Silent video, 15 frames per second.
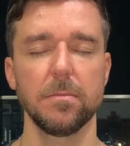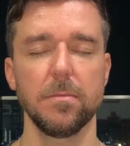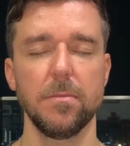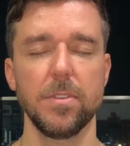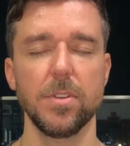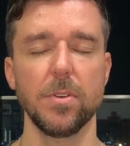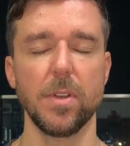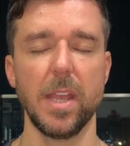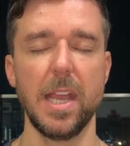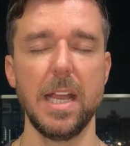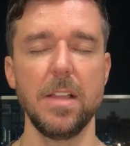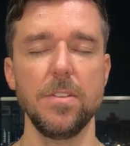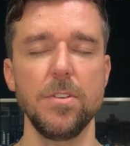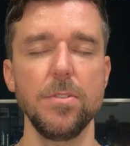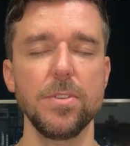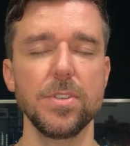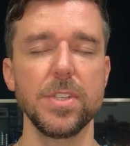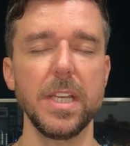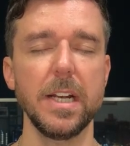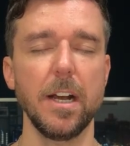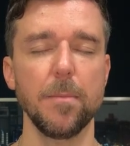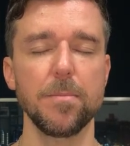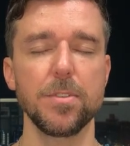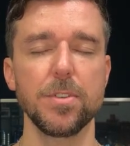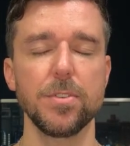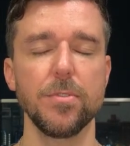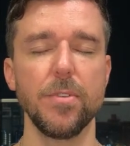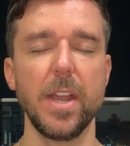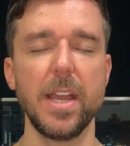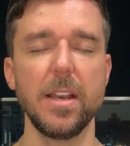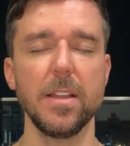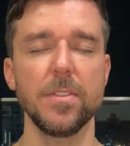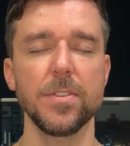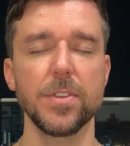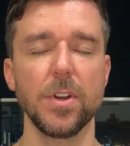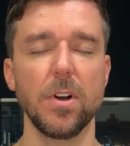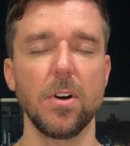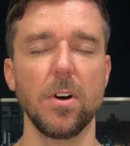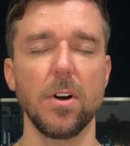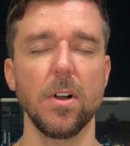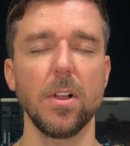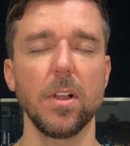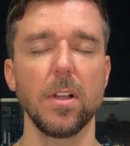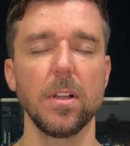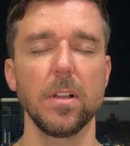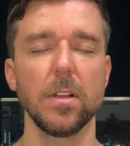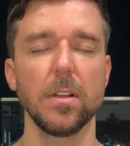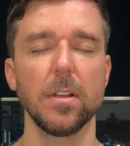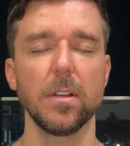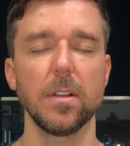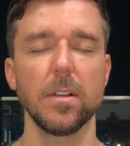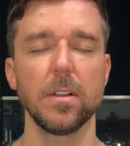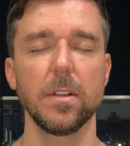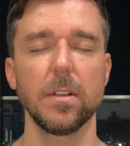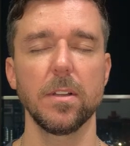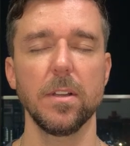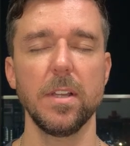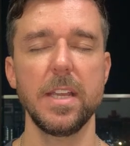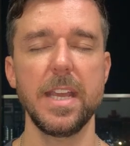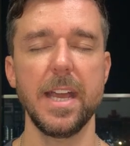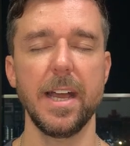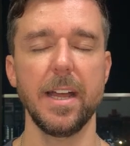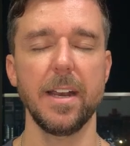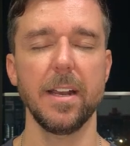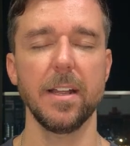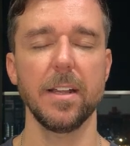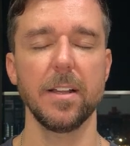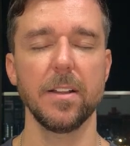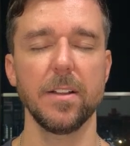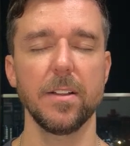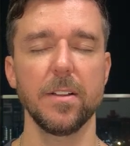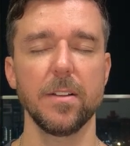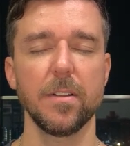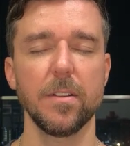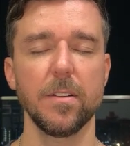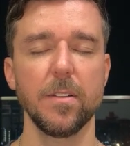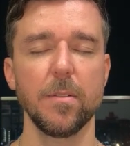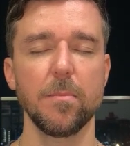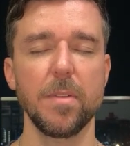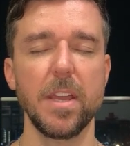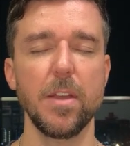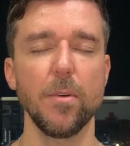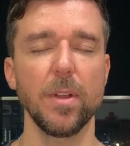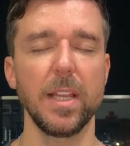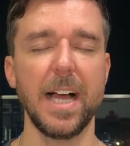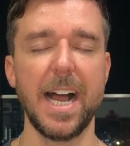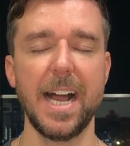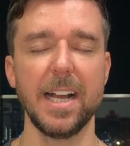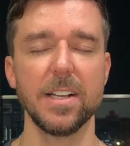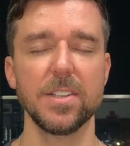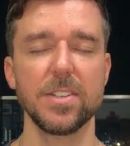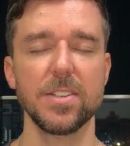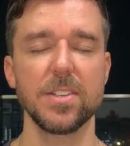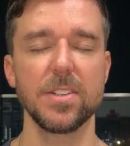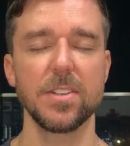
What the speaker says: So can you sit up straight and tall, yet be relaxed?